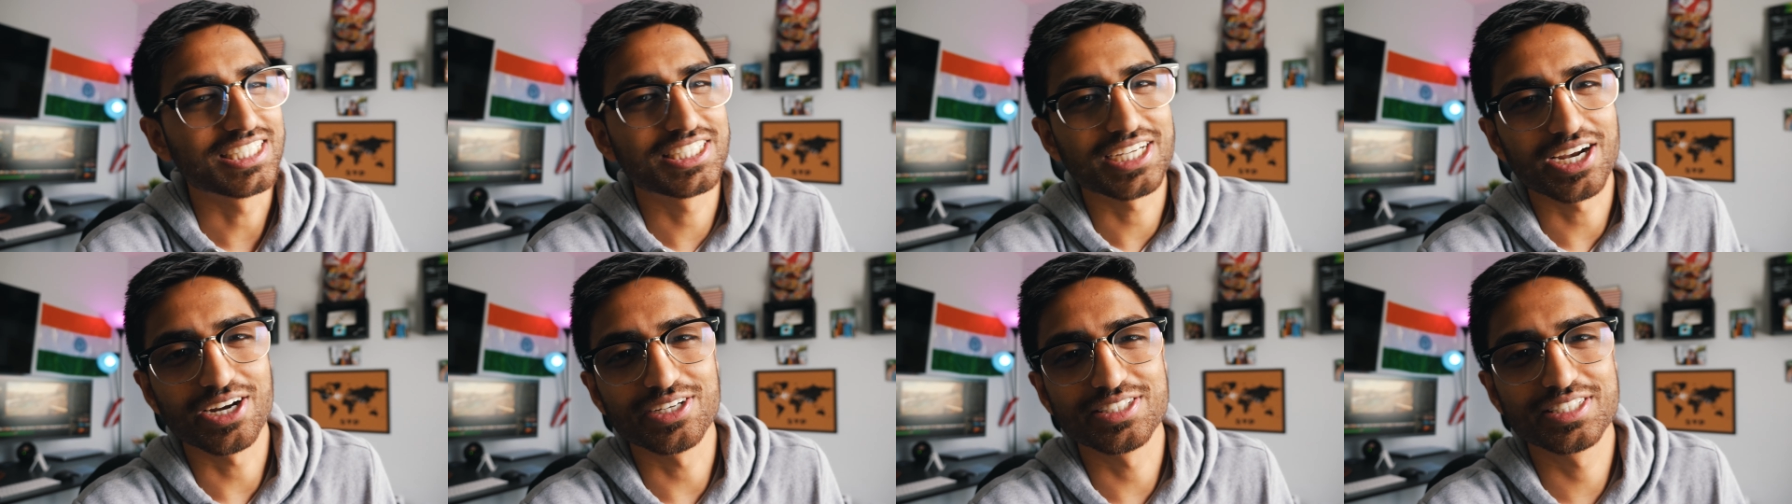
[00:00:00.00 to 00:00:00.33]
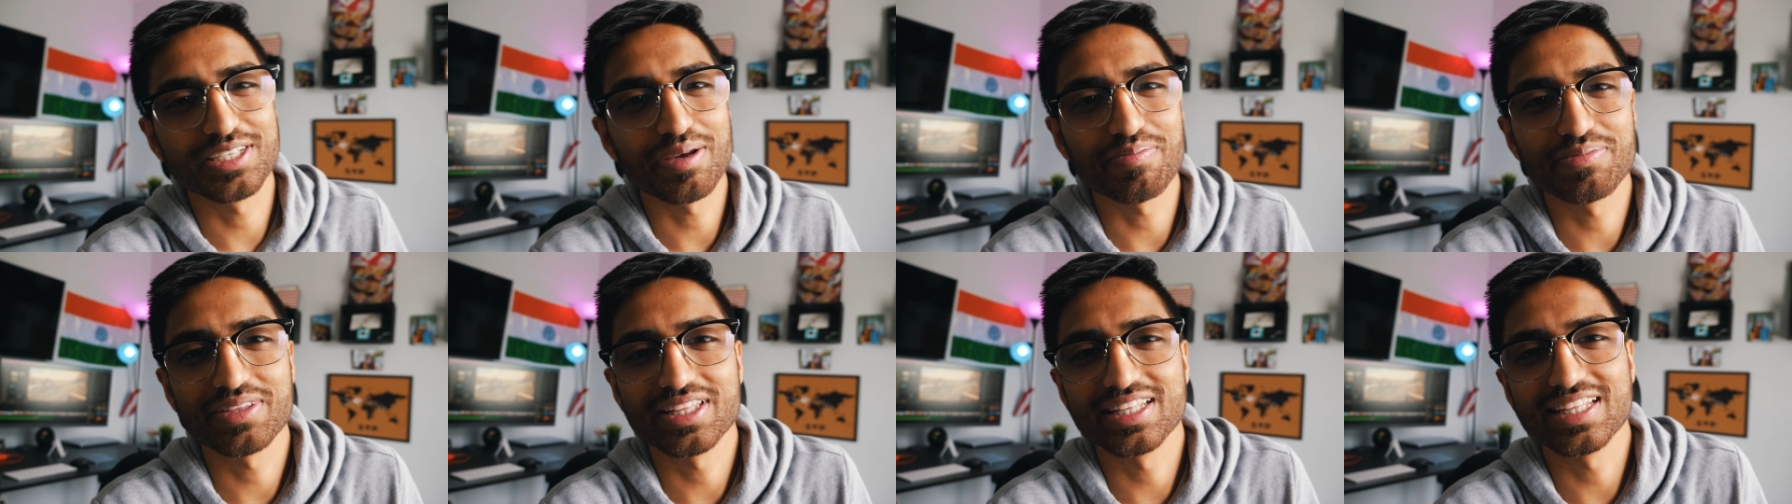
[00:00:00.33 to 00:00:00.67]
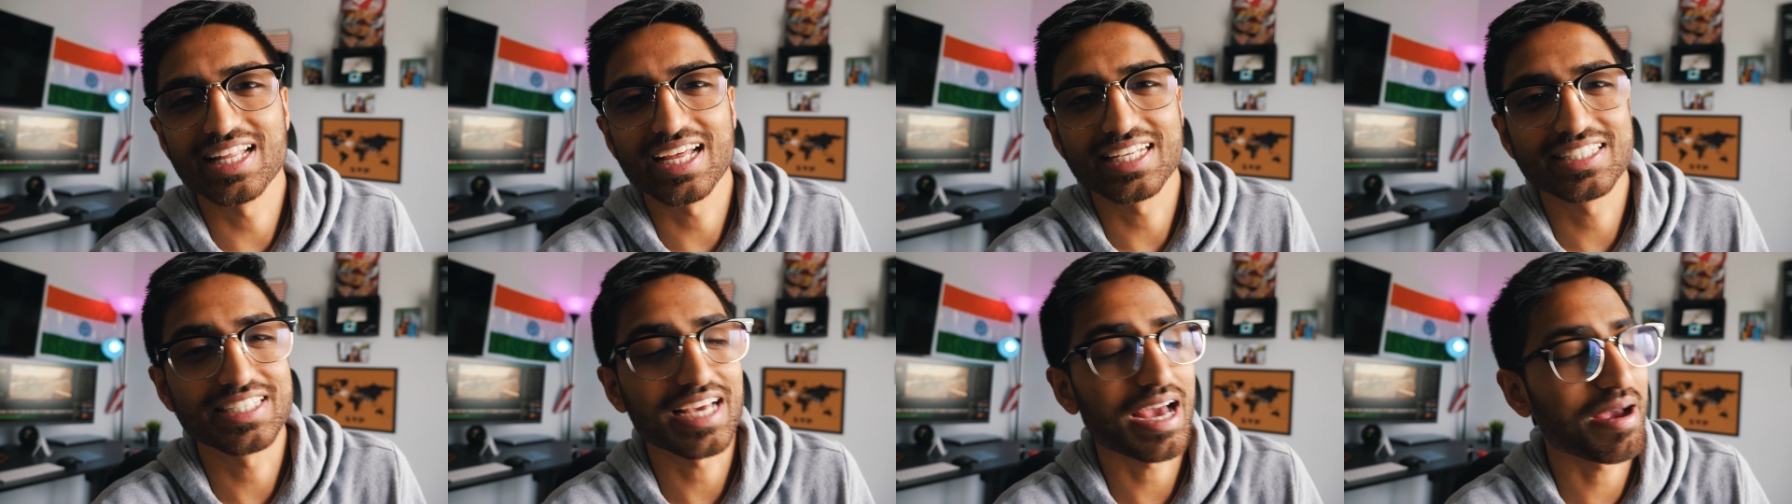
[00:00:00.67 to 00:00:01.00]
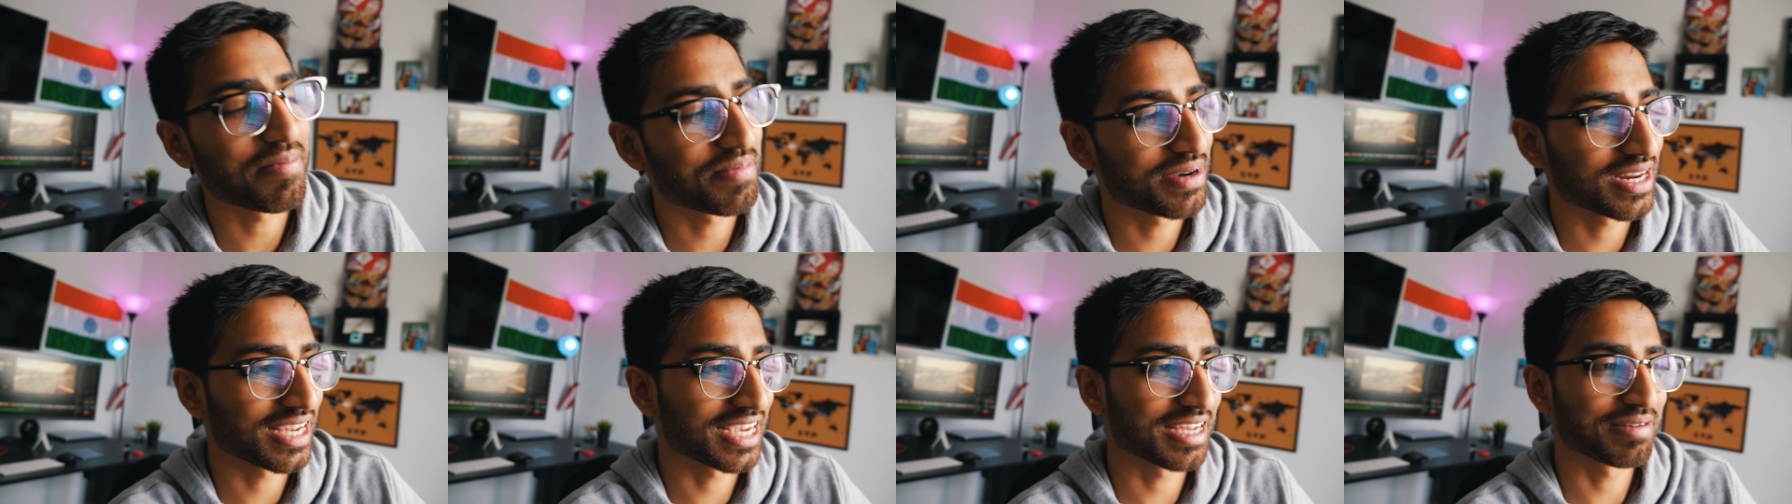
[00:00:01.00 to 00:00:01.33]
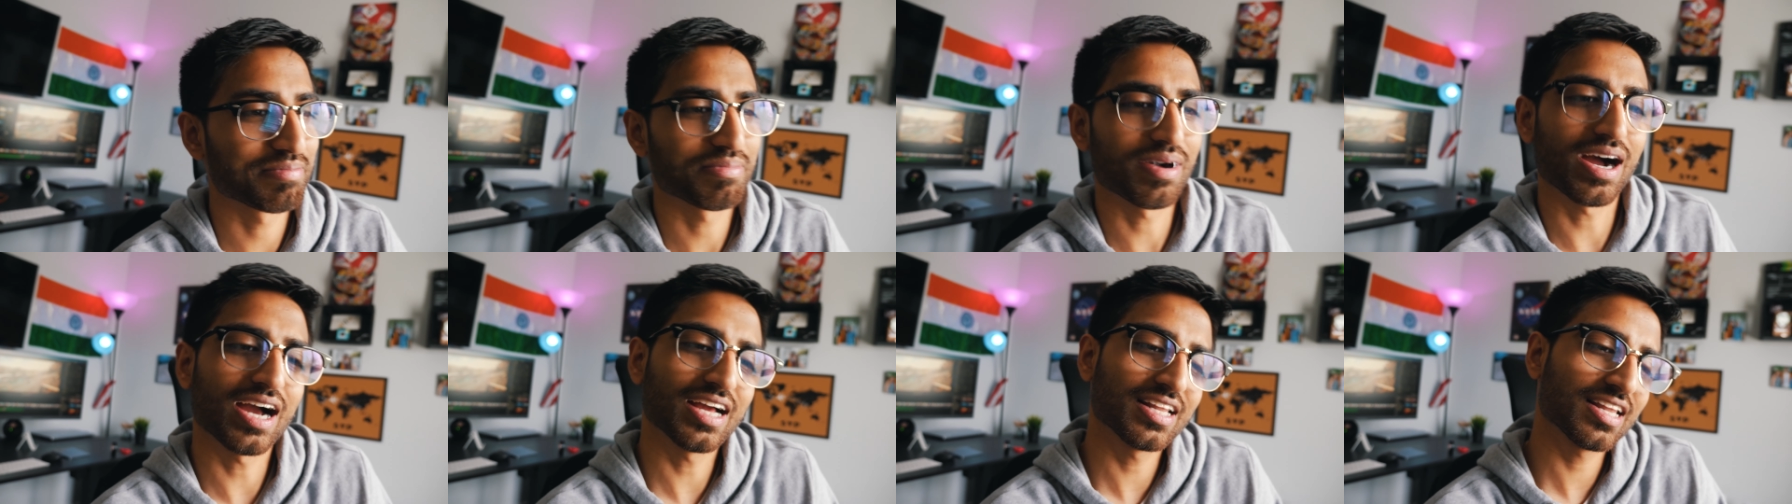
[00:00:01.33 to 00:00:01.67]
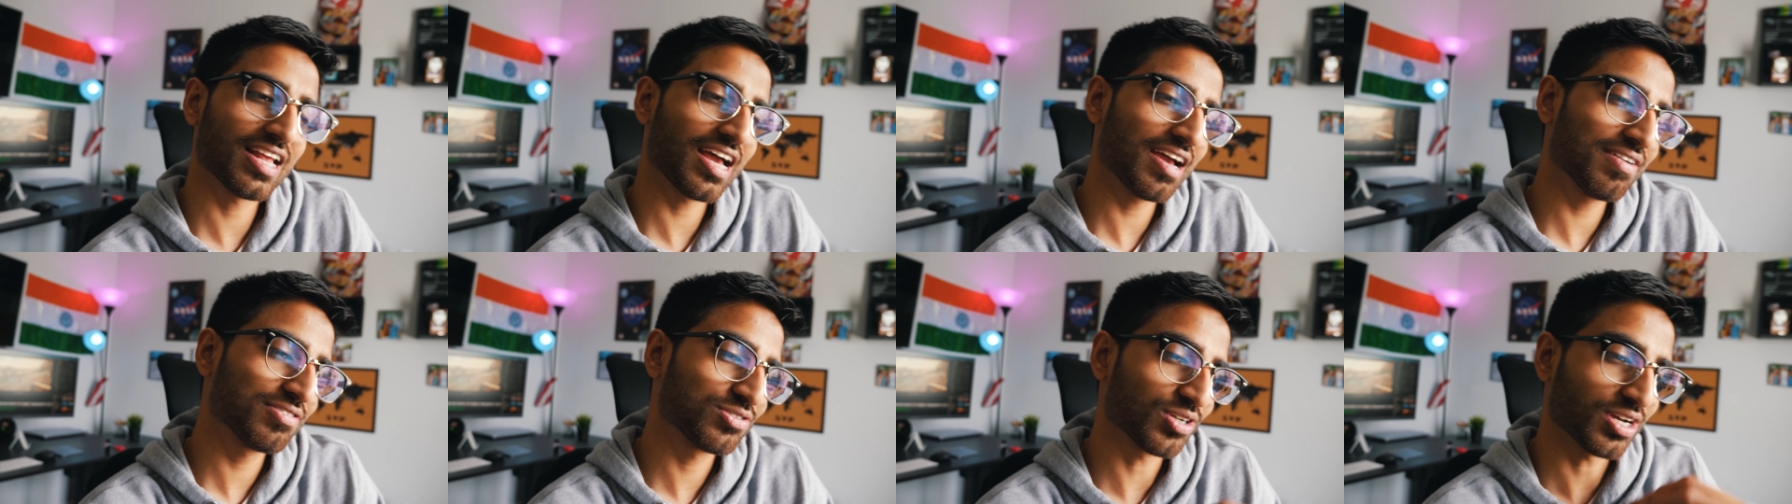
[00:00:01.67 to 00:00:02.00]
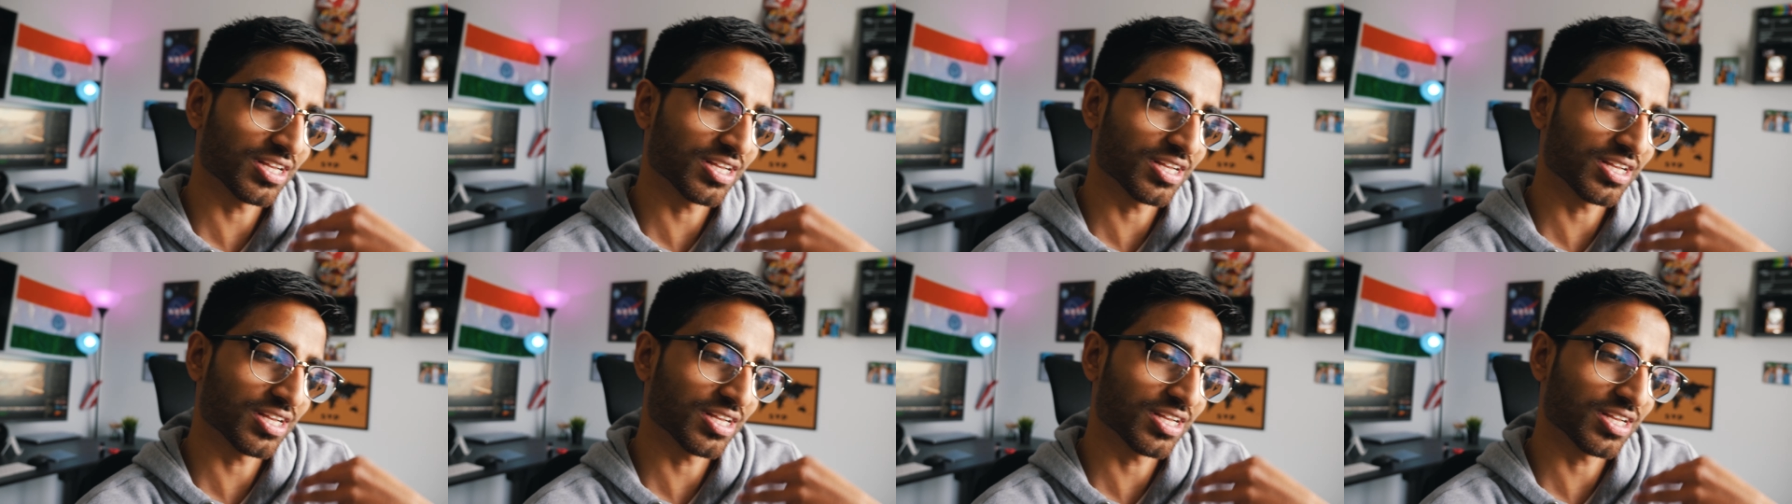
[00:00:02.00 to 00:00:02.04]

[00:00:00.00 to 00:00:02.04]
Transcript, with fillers: shared something that's happening in my life,